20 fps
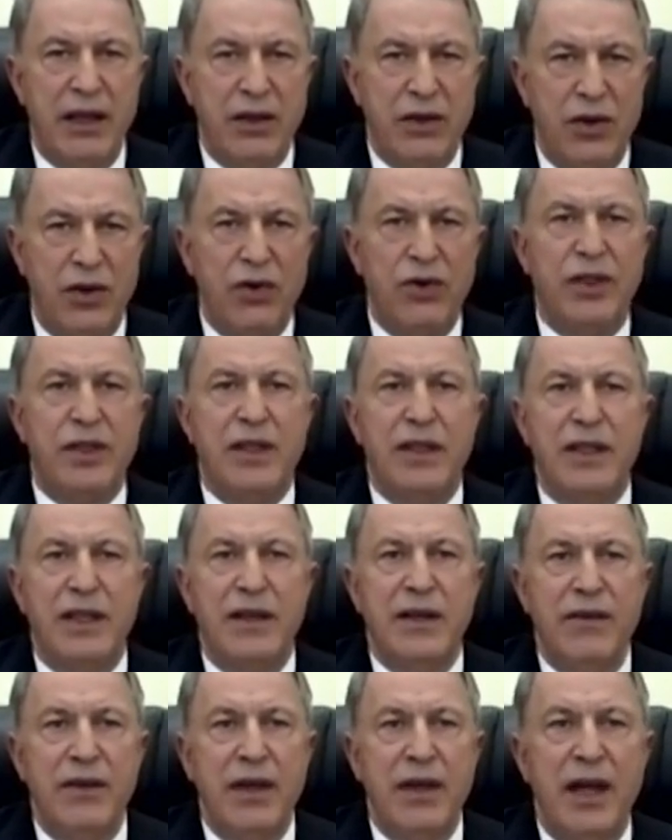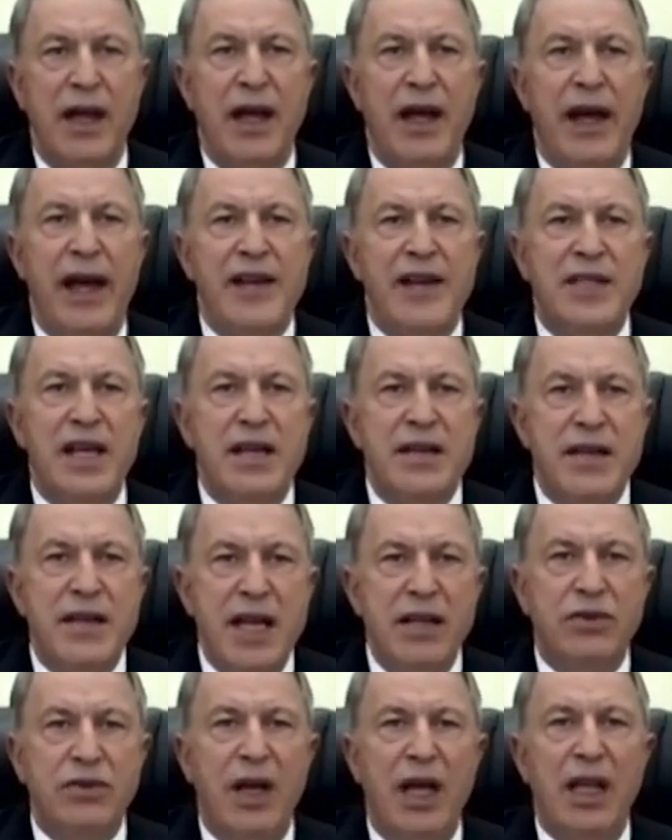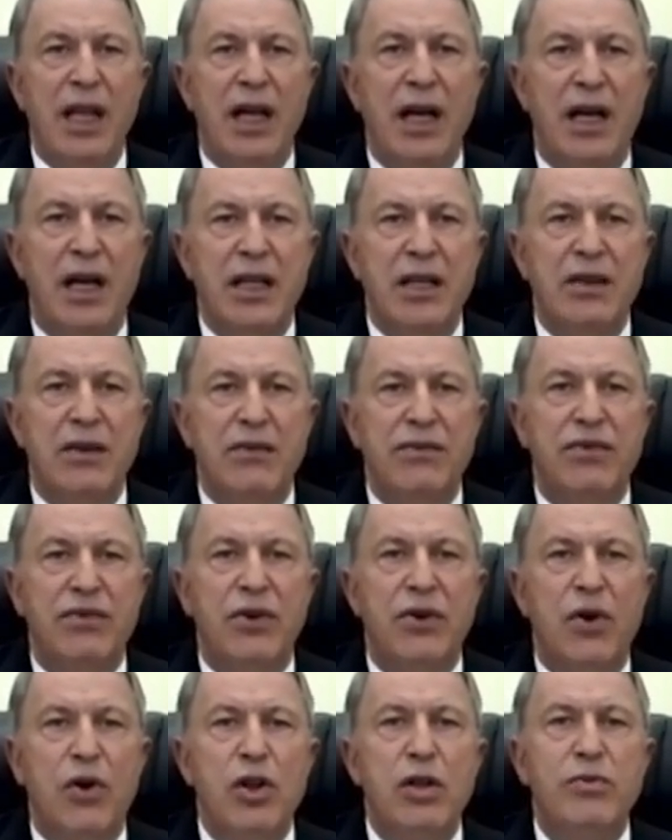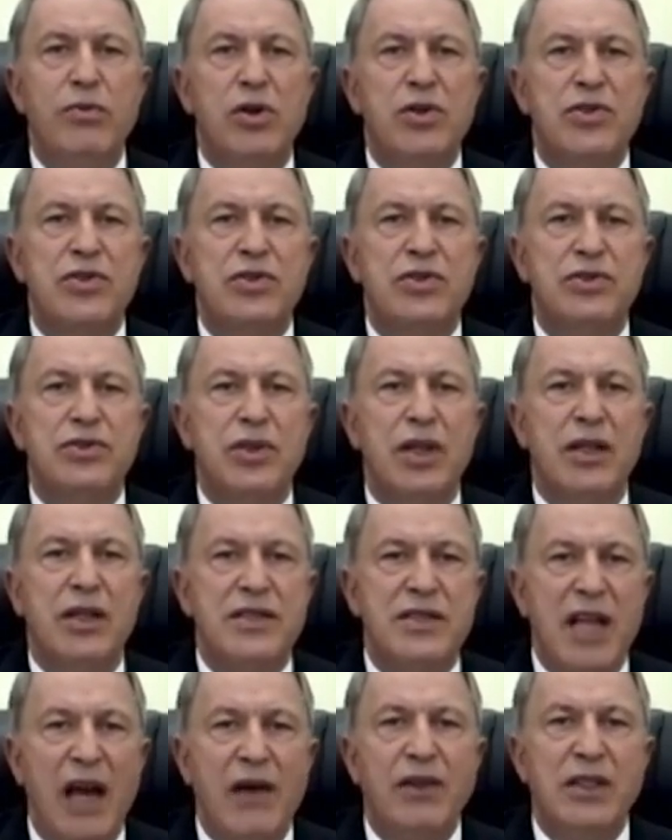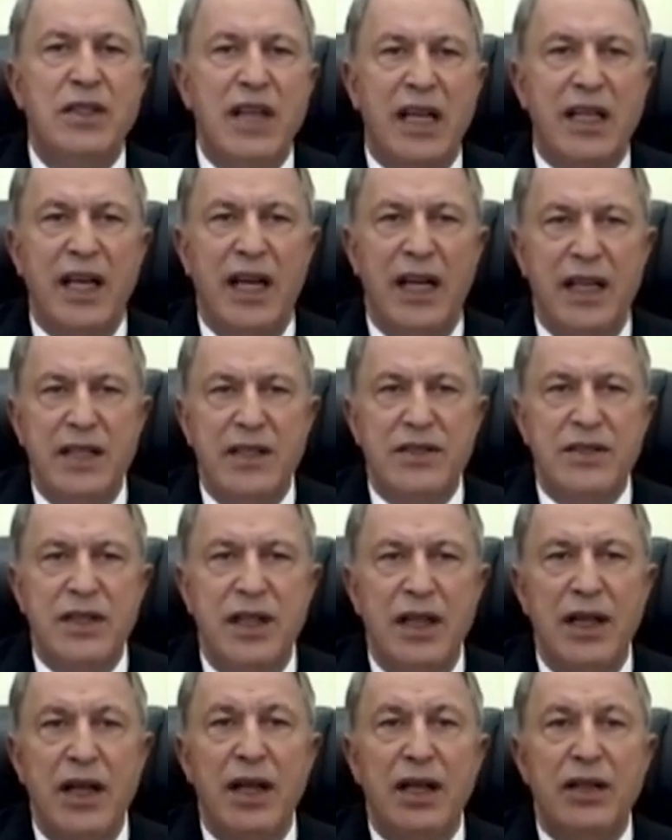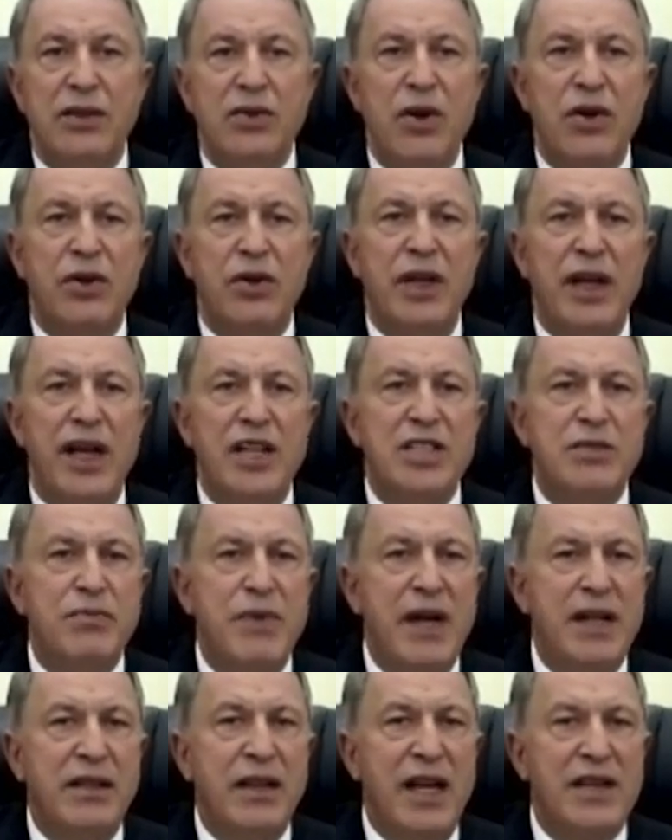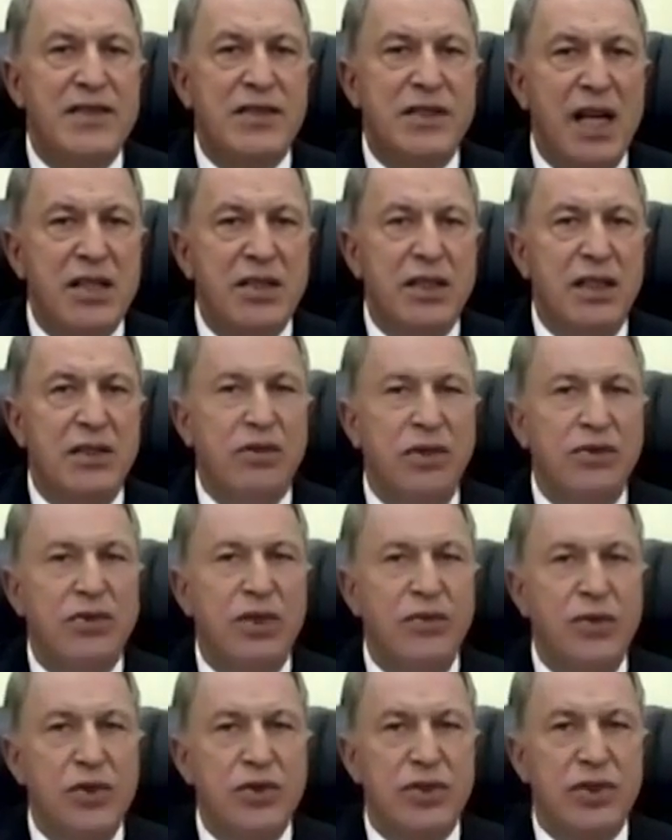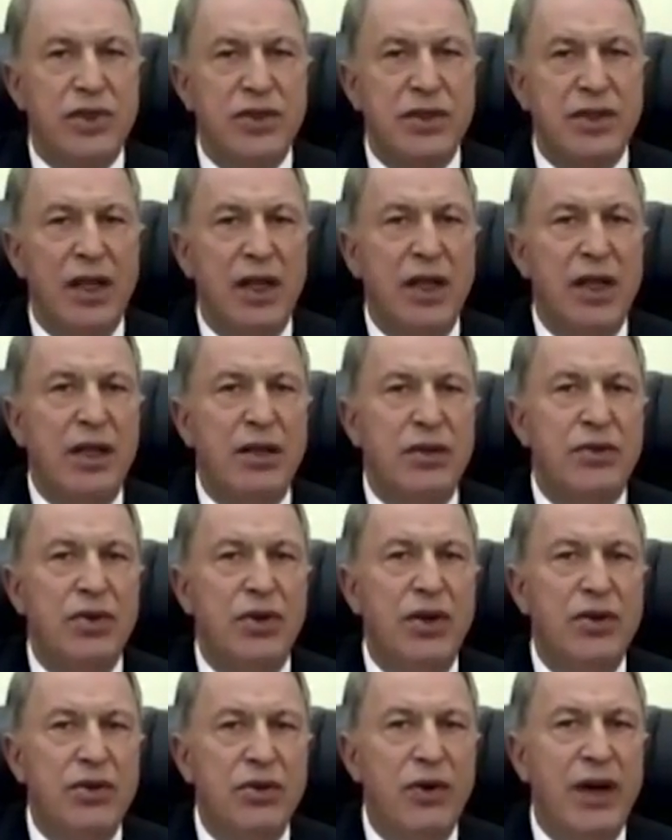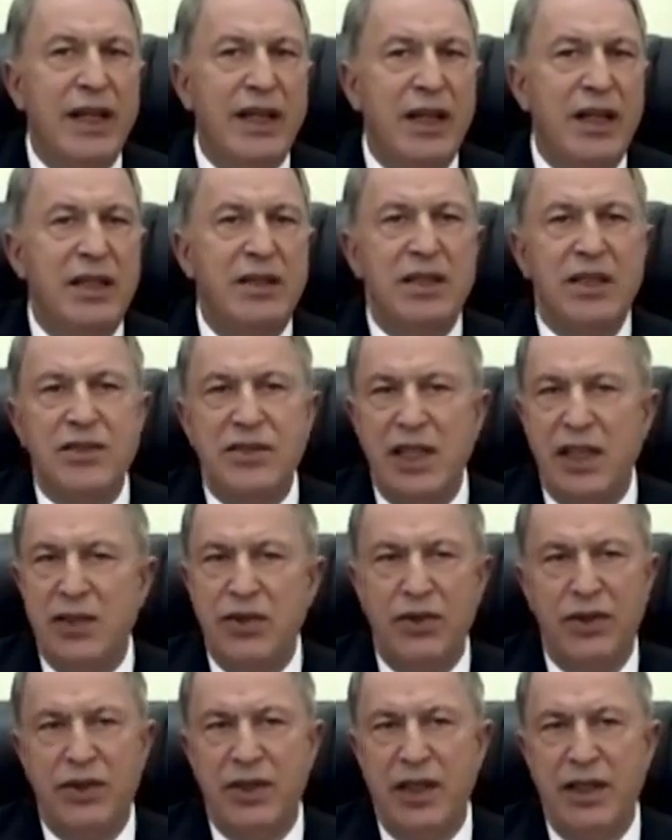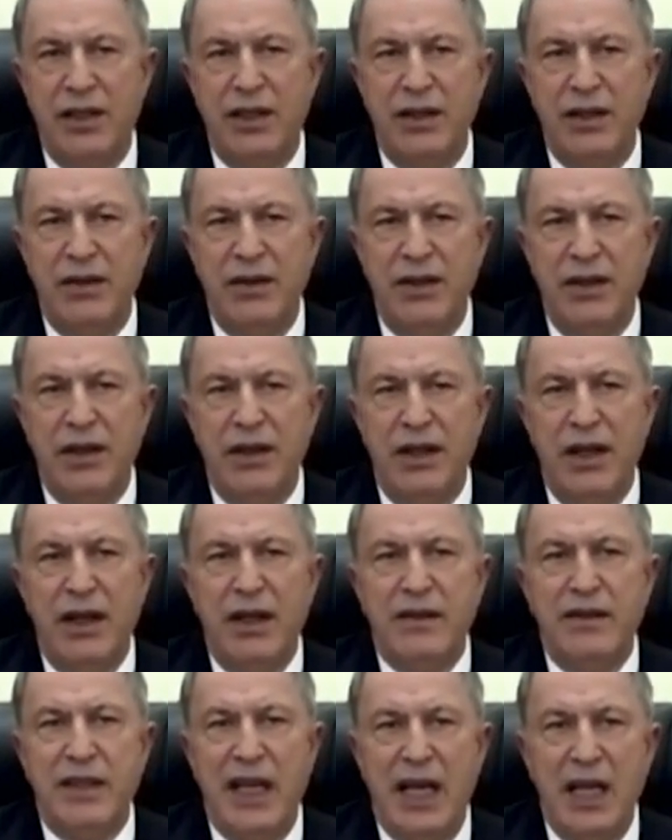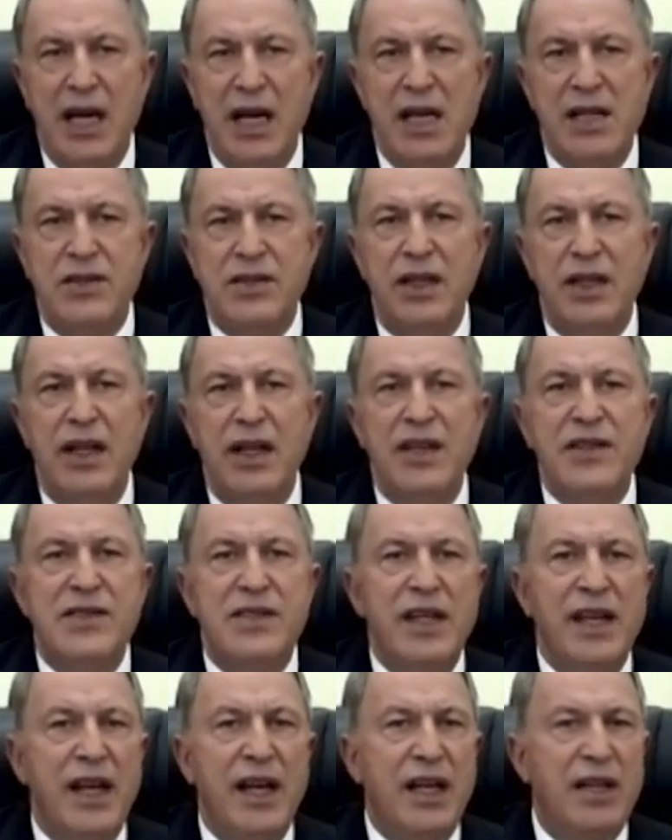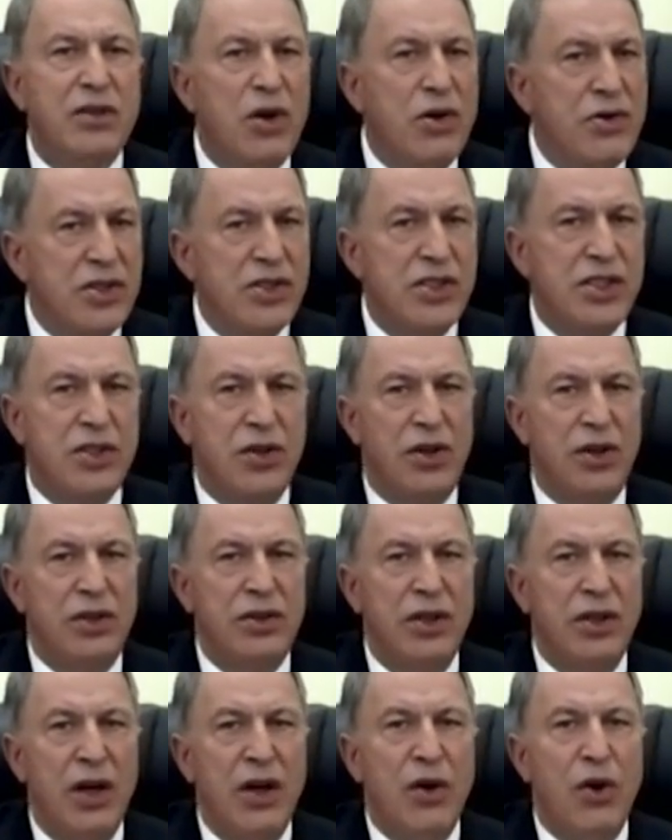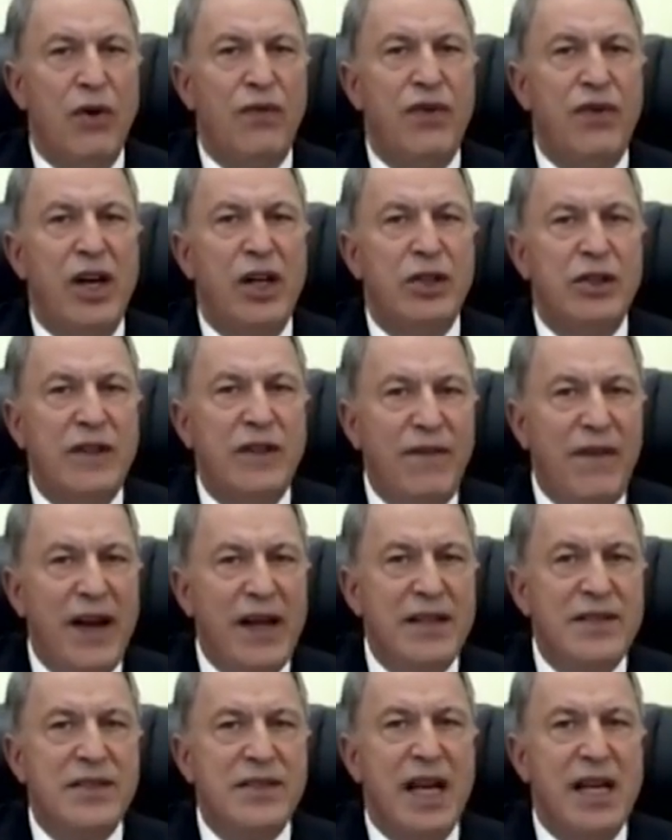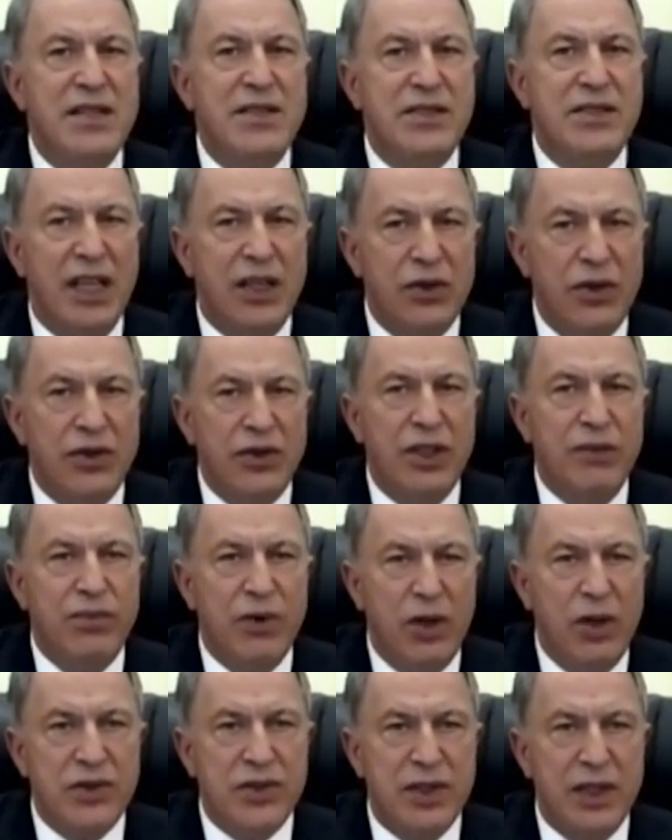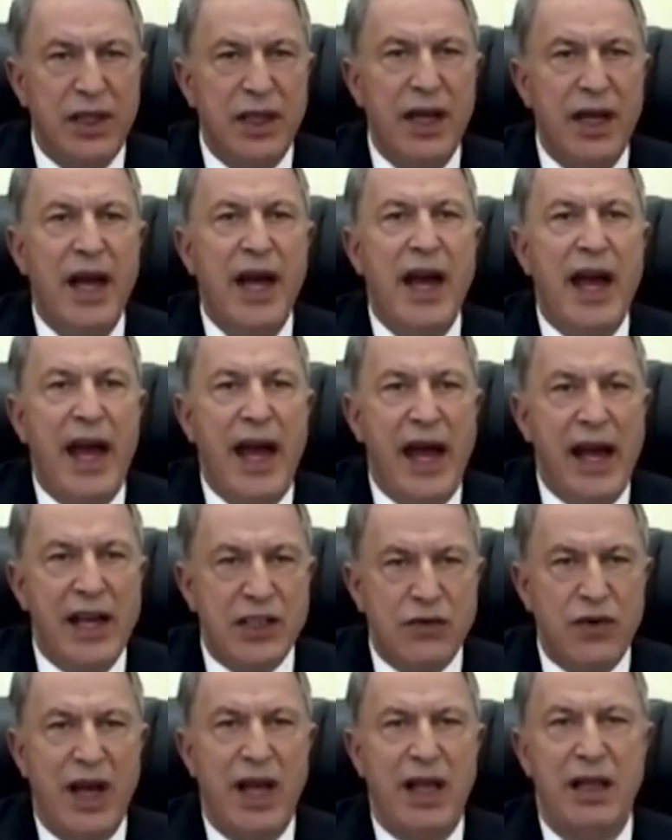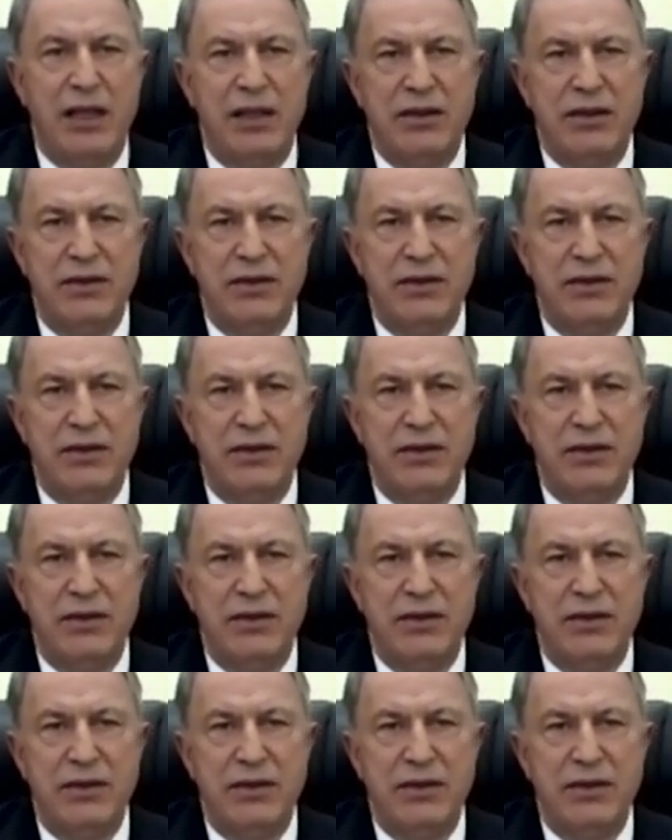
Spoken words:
currently. As a NATO ally for almost 7 decades, Turkey has made essential contributions to Euro-Atlantic security. The alliance is the cornerstone of our defense and security policy as well.